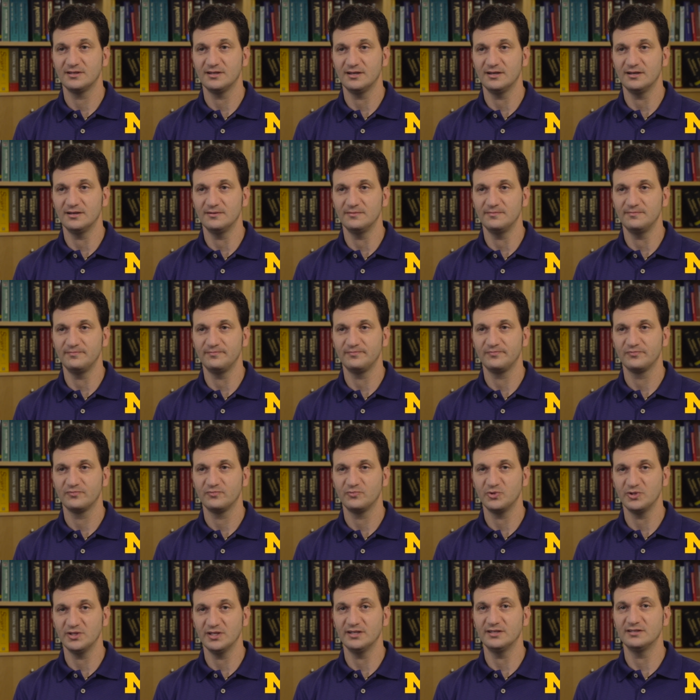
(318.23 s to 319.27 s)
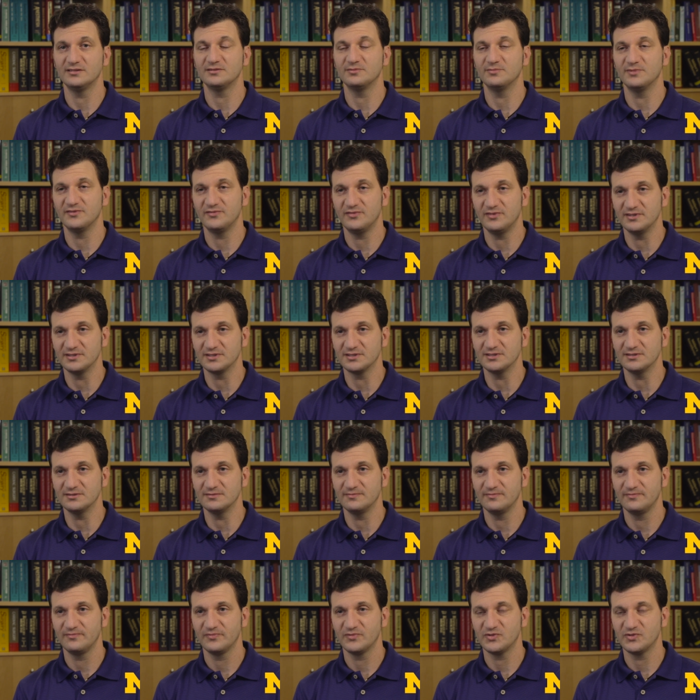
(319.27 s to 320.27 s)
um, related to my function.